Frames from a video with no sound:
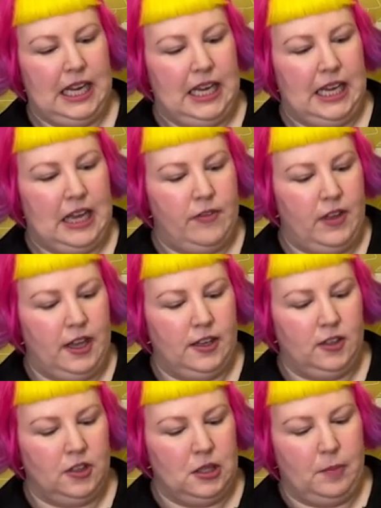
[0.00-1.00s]
And
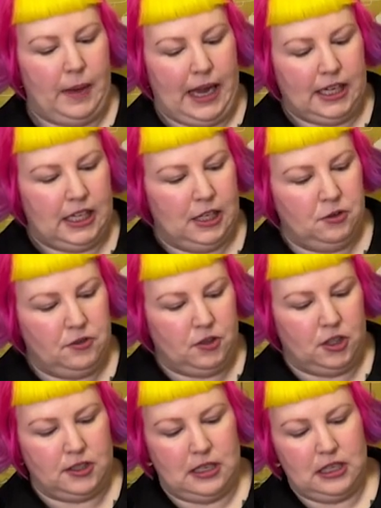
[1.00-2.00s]
then on the back here, we've
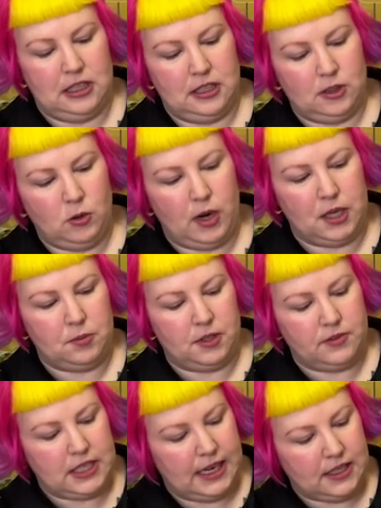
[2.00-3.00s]
got quite a bit
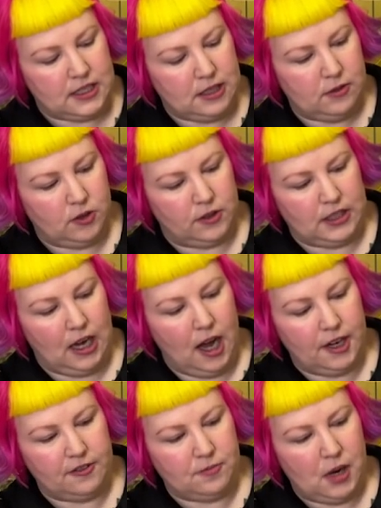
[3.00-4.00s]
of text here. We've got the
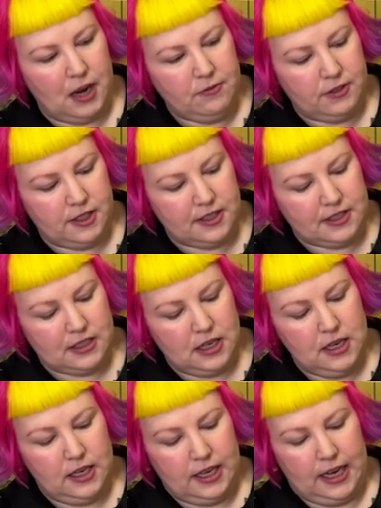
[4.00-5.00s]
art of mindfulness,
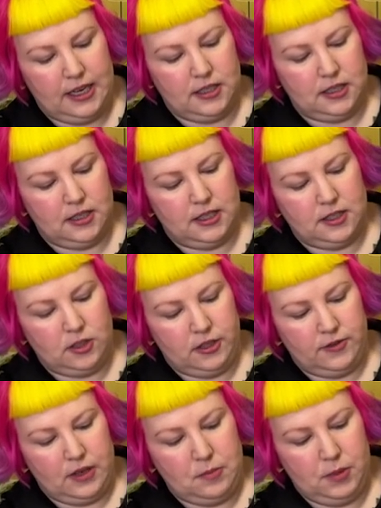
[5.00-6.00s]
and it's sort
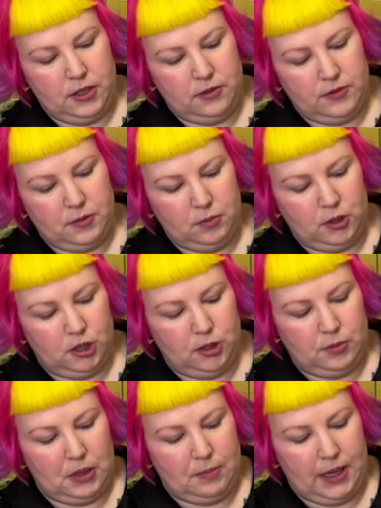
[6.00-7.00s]
of a bit of a
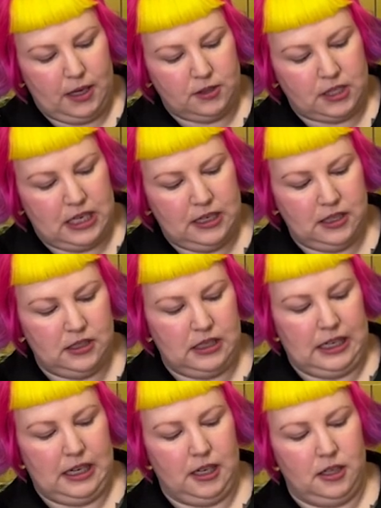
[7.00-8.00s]
blurb about
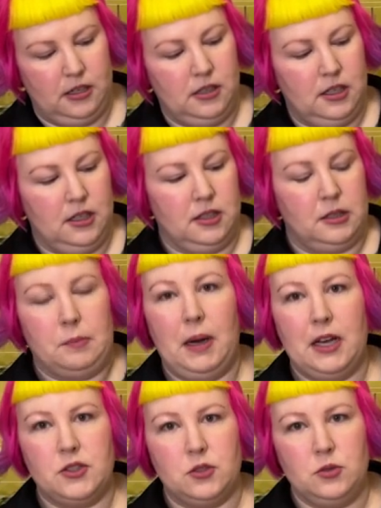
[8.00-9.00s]
the
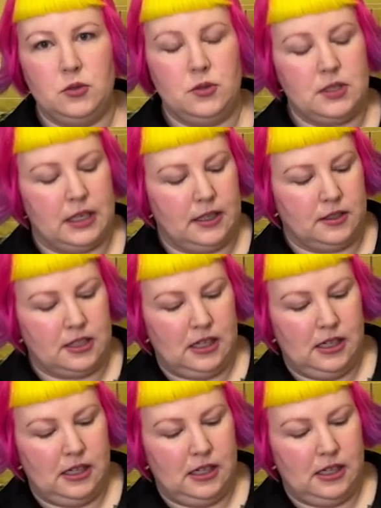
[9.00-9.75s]
puzzles and,